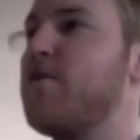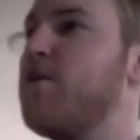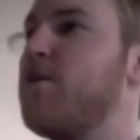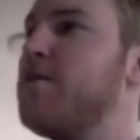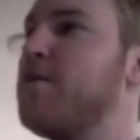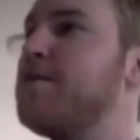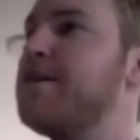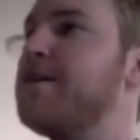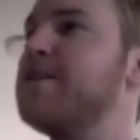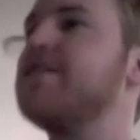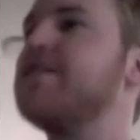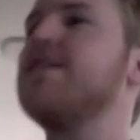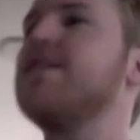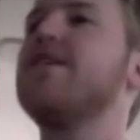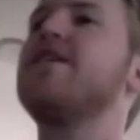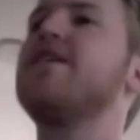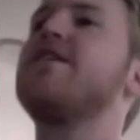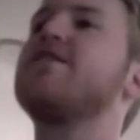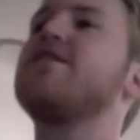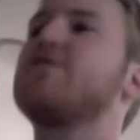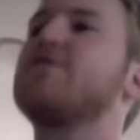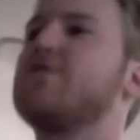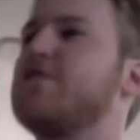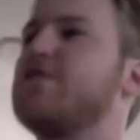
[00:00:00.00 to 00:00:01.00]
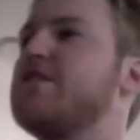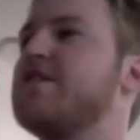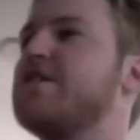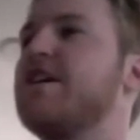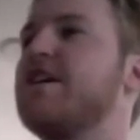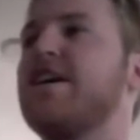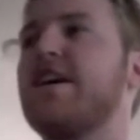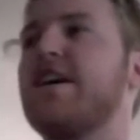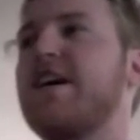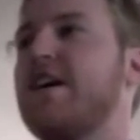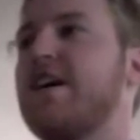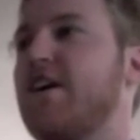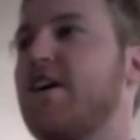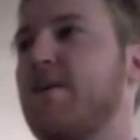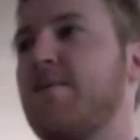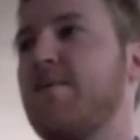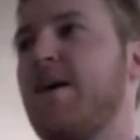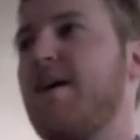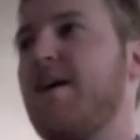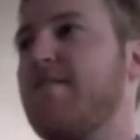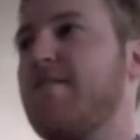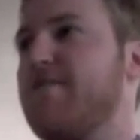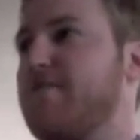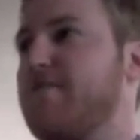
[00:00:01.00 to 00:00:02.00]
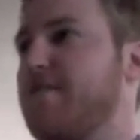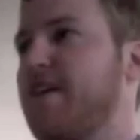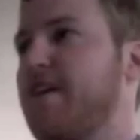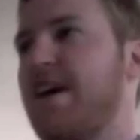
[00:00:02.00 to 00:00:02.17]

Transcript: woman, so she's going to kill him off.